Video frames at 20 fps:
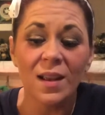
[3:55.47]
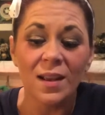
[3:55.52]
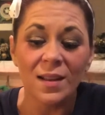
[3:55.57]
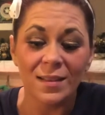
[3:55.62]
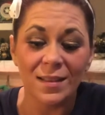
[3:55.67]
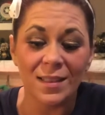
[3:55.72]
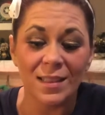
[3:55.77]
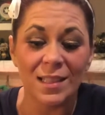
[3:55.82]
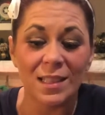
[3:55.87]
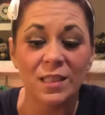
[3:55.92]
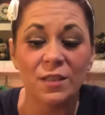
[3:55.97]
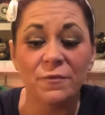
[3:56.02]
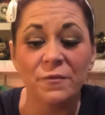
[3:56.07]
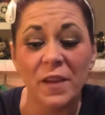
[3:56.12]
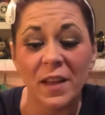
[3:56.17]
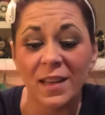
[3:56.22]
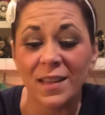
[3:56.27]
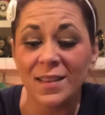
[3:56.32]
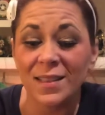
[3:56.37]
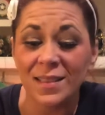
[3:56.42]
This is
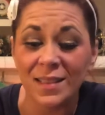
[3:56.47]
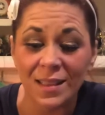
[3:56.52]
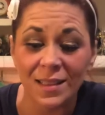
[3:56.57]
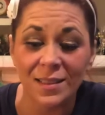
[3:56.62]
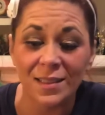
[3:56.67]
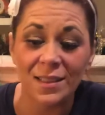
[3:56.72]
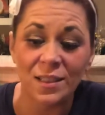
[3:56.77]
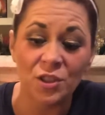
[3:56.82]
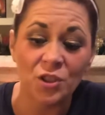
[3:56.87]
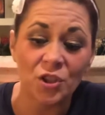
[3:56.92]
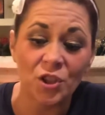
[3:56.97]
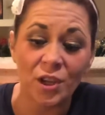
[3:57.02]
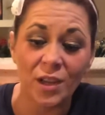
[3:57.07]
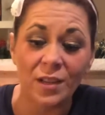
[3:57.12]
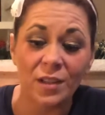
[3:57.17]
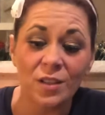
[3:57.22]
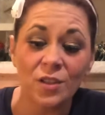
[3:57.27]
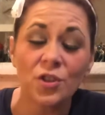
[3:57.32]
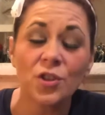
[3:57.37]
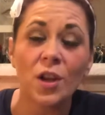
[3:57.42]
fated, destined
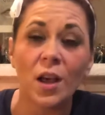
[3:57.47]
change.